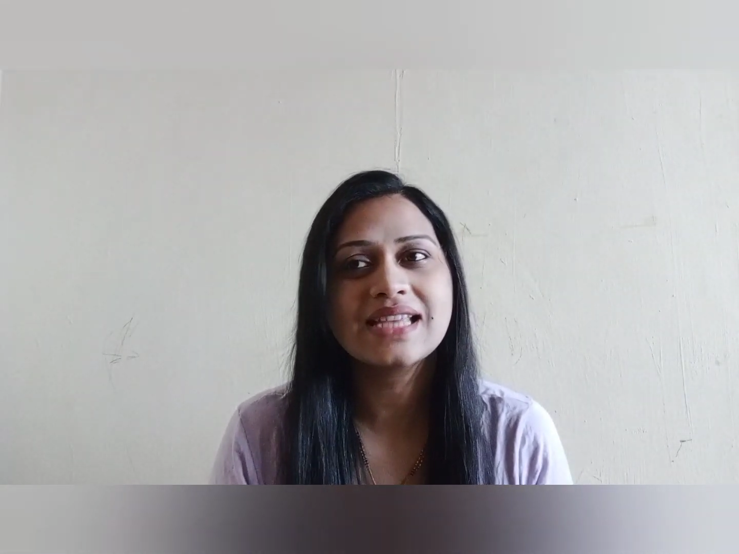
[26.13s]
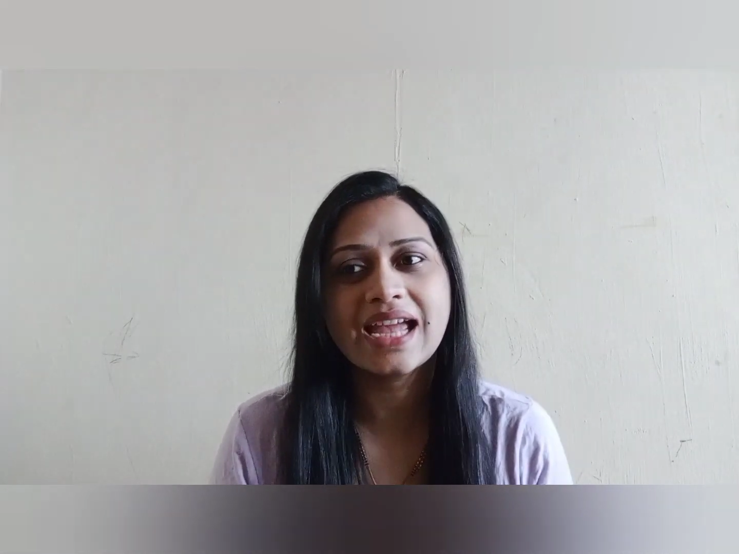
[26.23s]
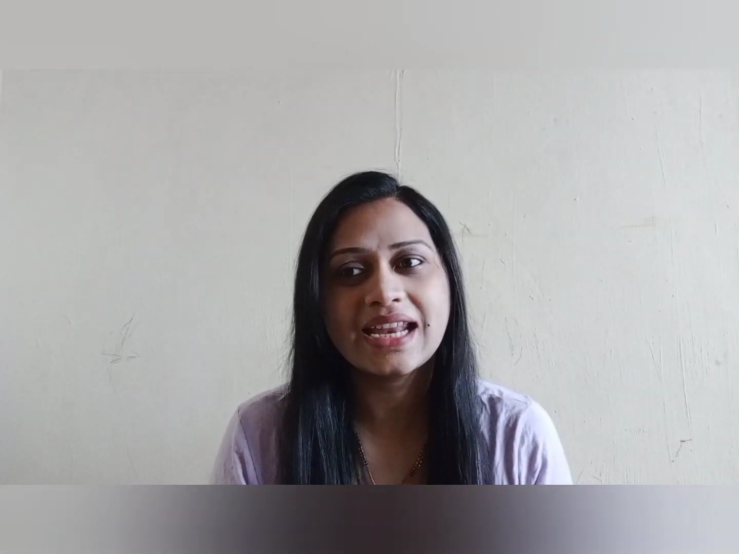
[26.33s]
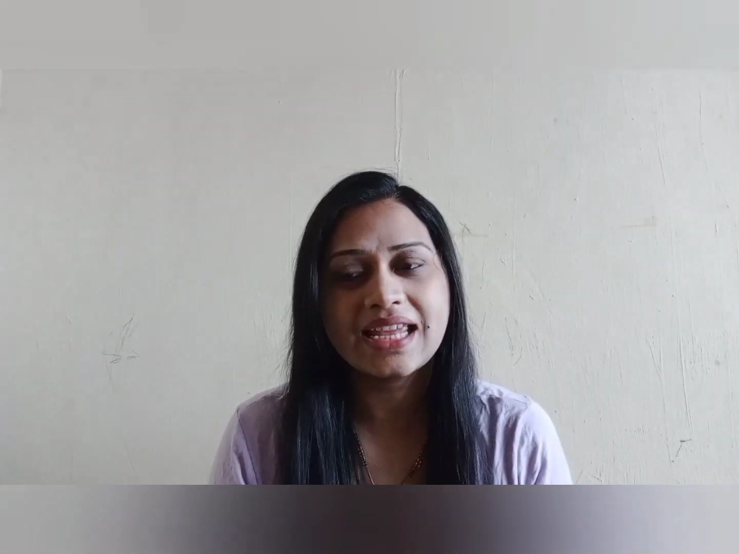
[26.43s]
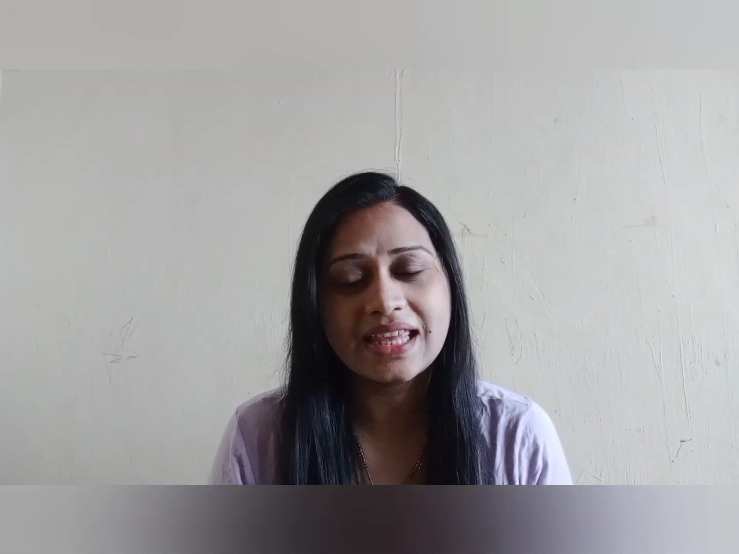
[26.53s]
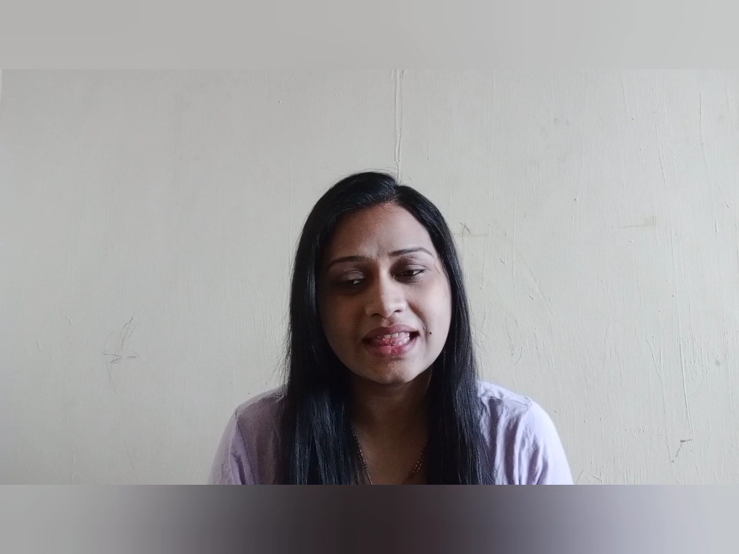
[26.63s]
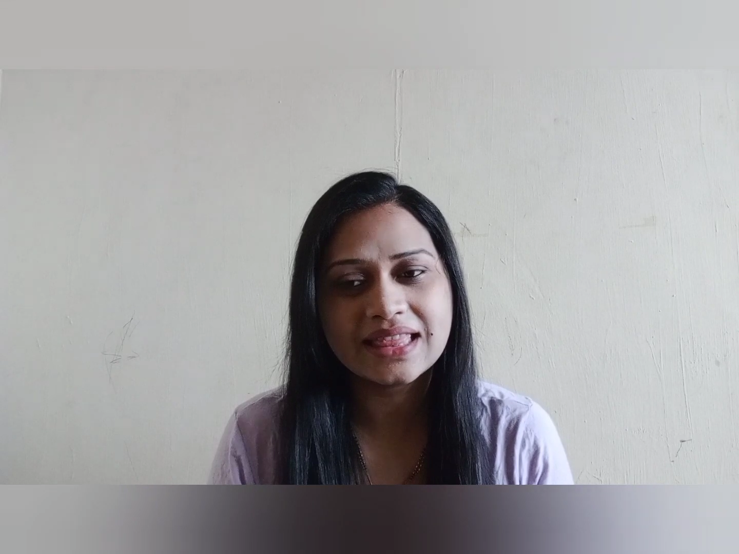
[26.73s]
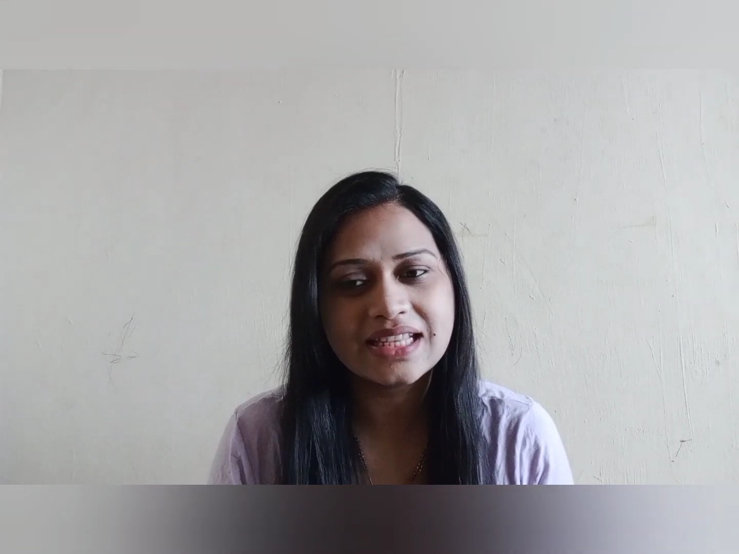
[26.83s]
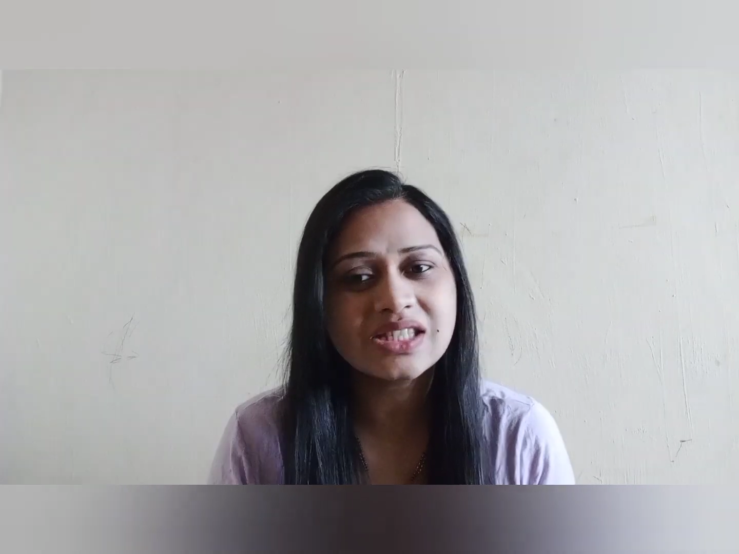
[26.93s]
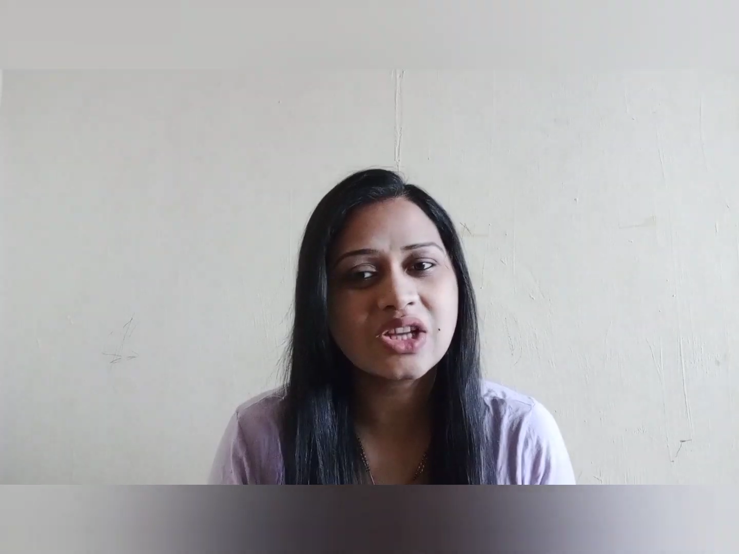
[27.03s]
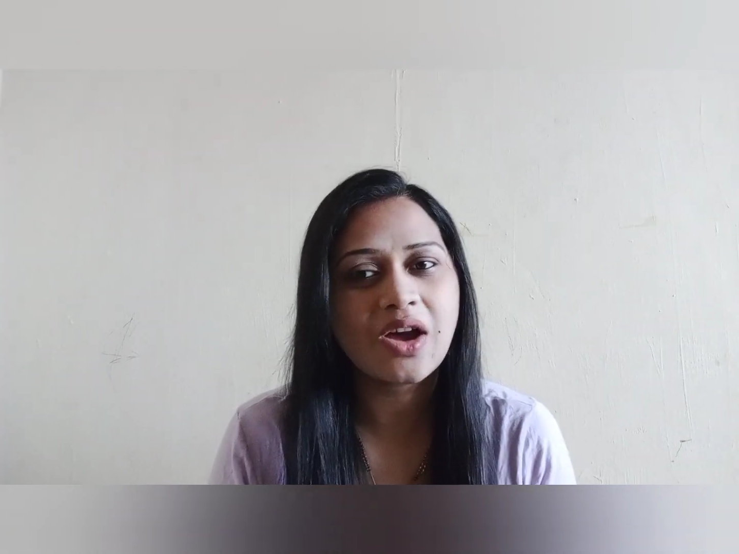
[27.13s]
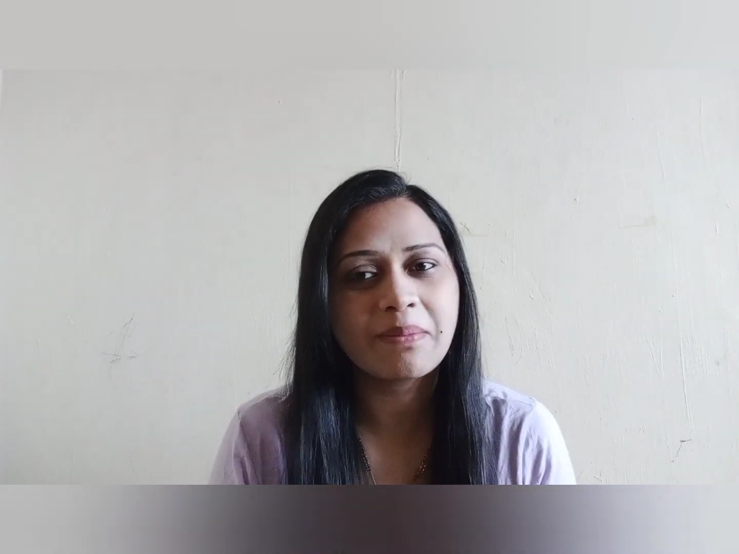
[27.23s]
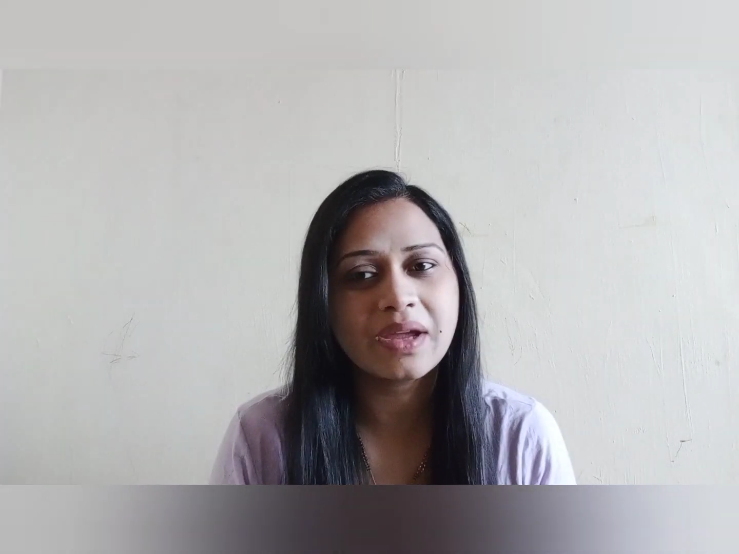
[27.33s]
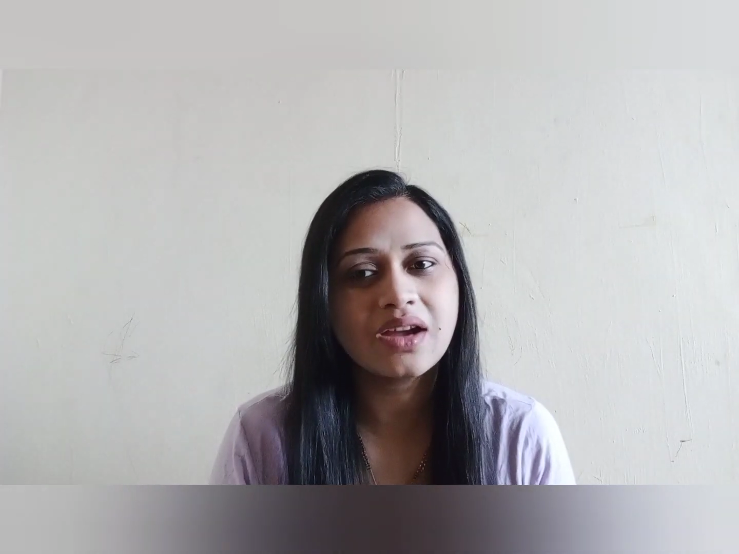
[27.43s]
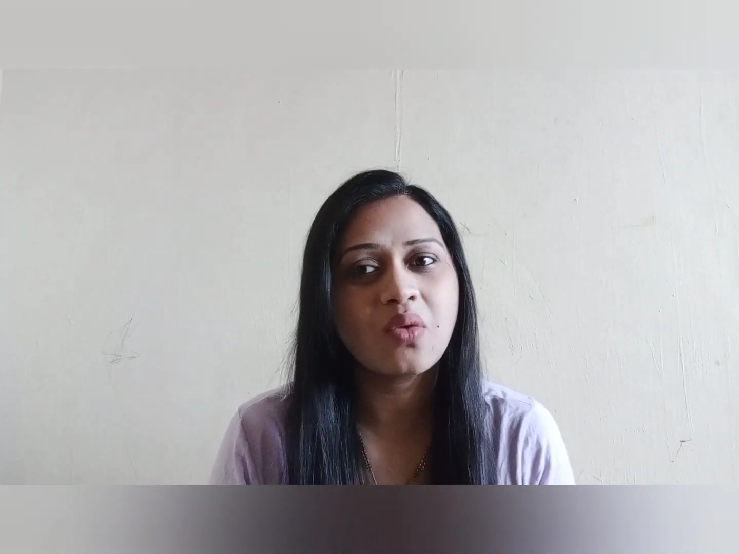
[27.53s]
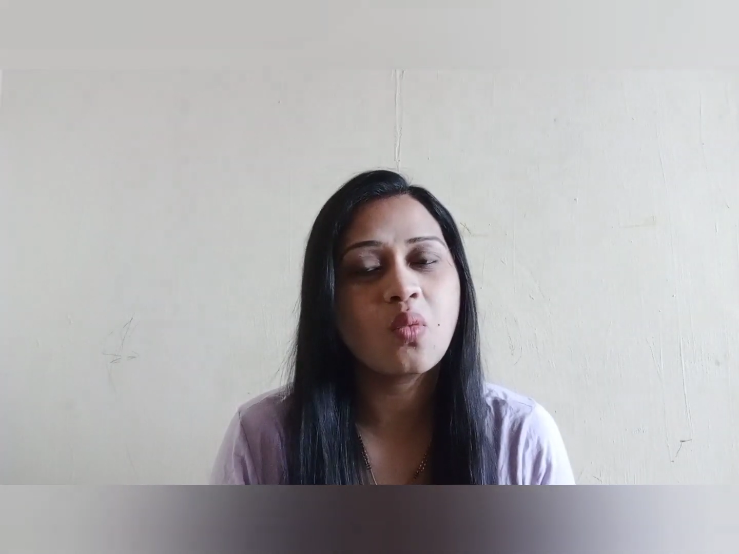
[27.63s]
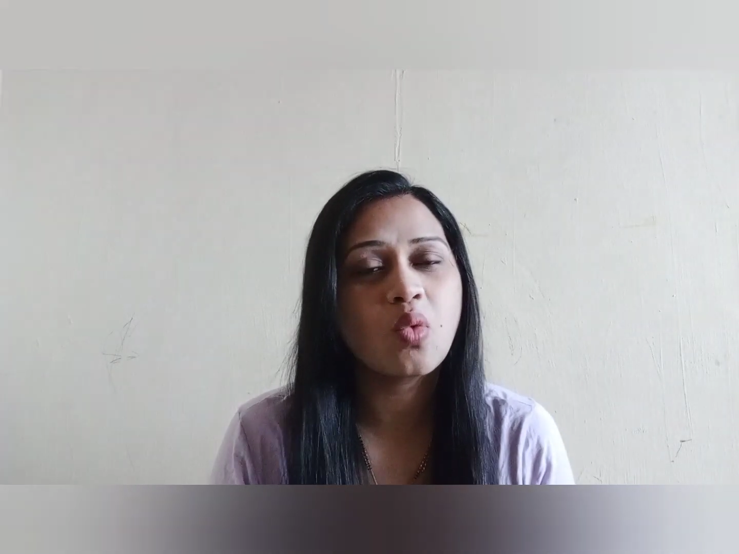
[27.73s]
and in this topic,